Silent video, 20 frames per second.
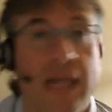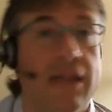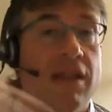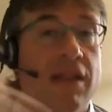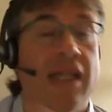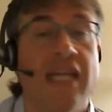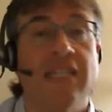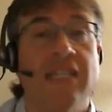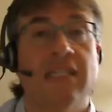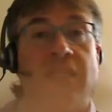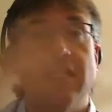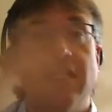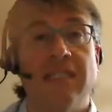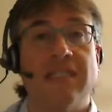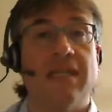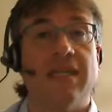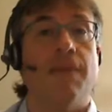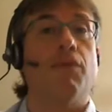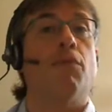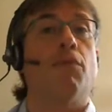least in
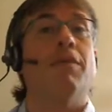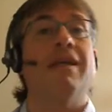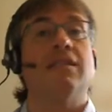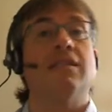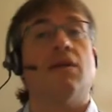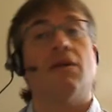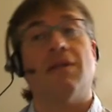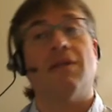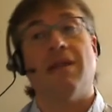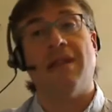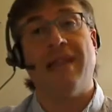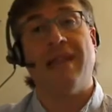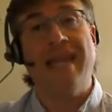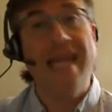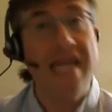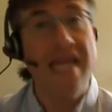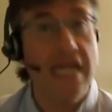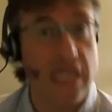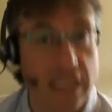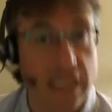December based on
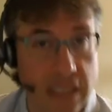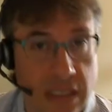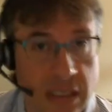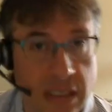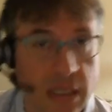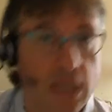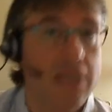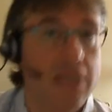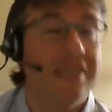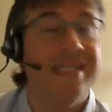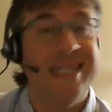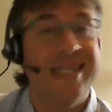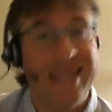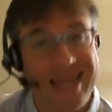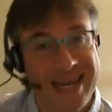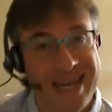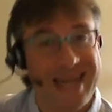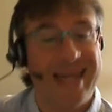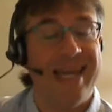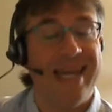latest
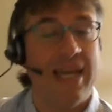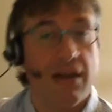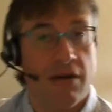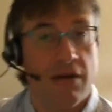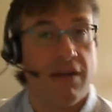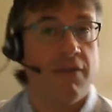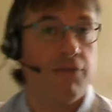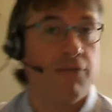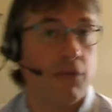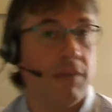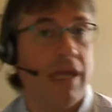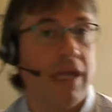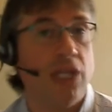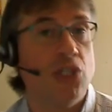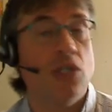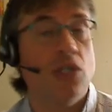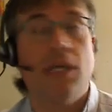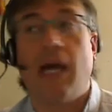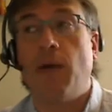delay information.